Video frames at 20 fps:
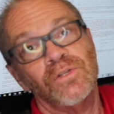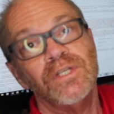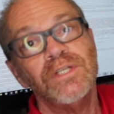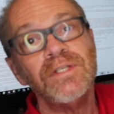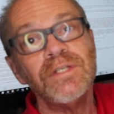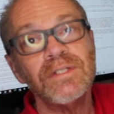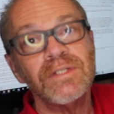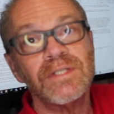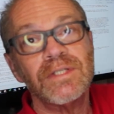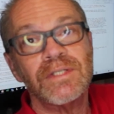
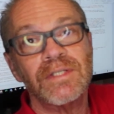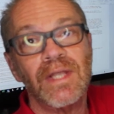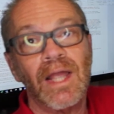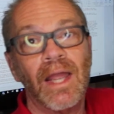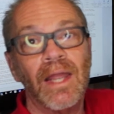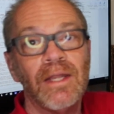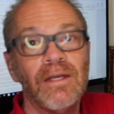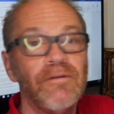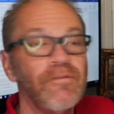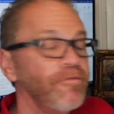this is
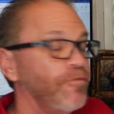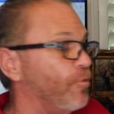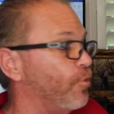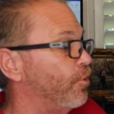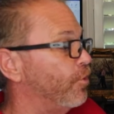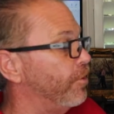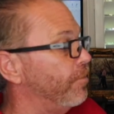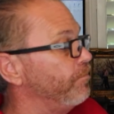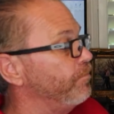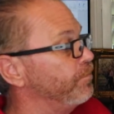designed
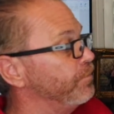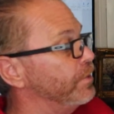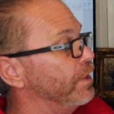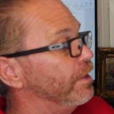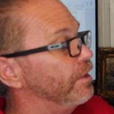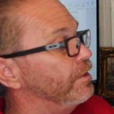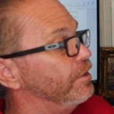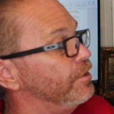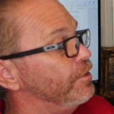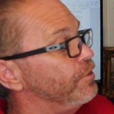for
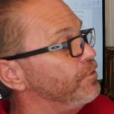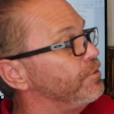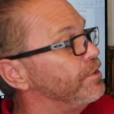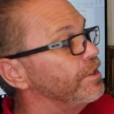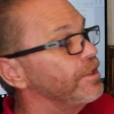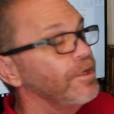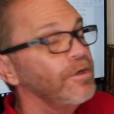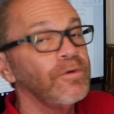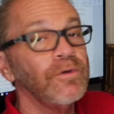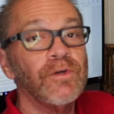
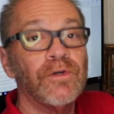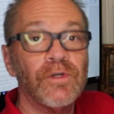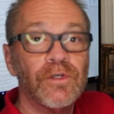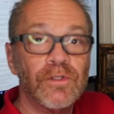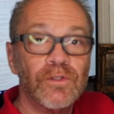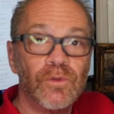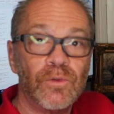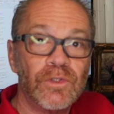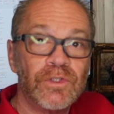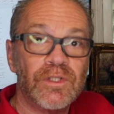unit
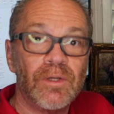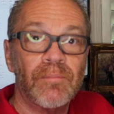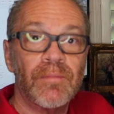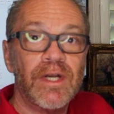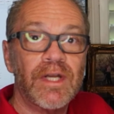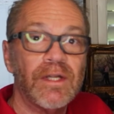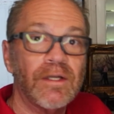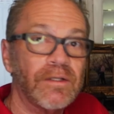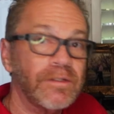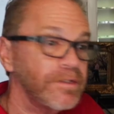owners or
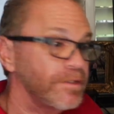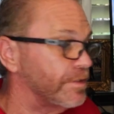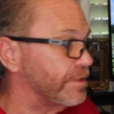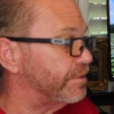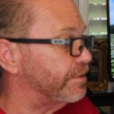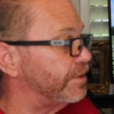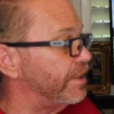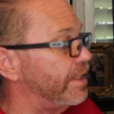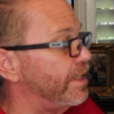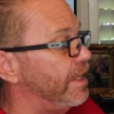somebody else to
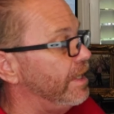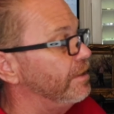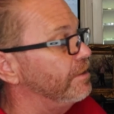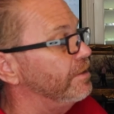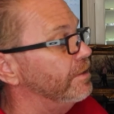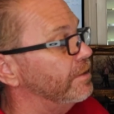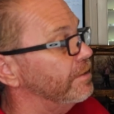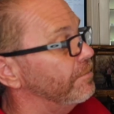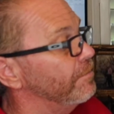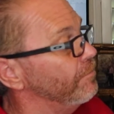say, hey,
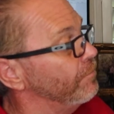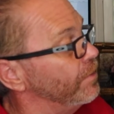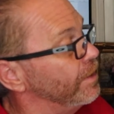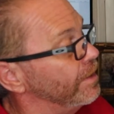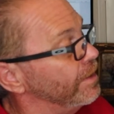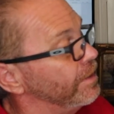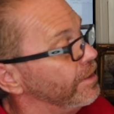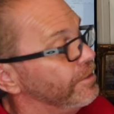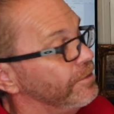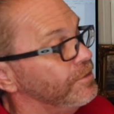look,
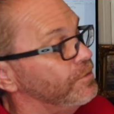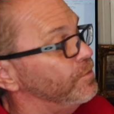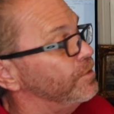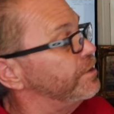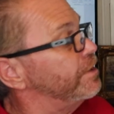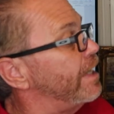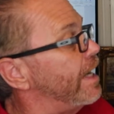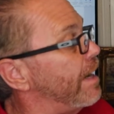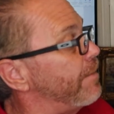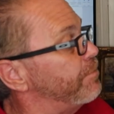here's
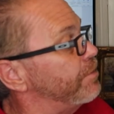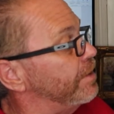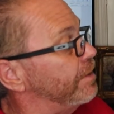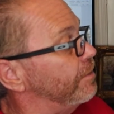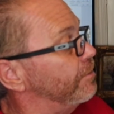what's happening,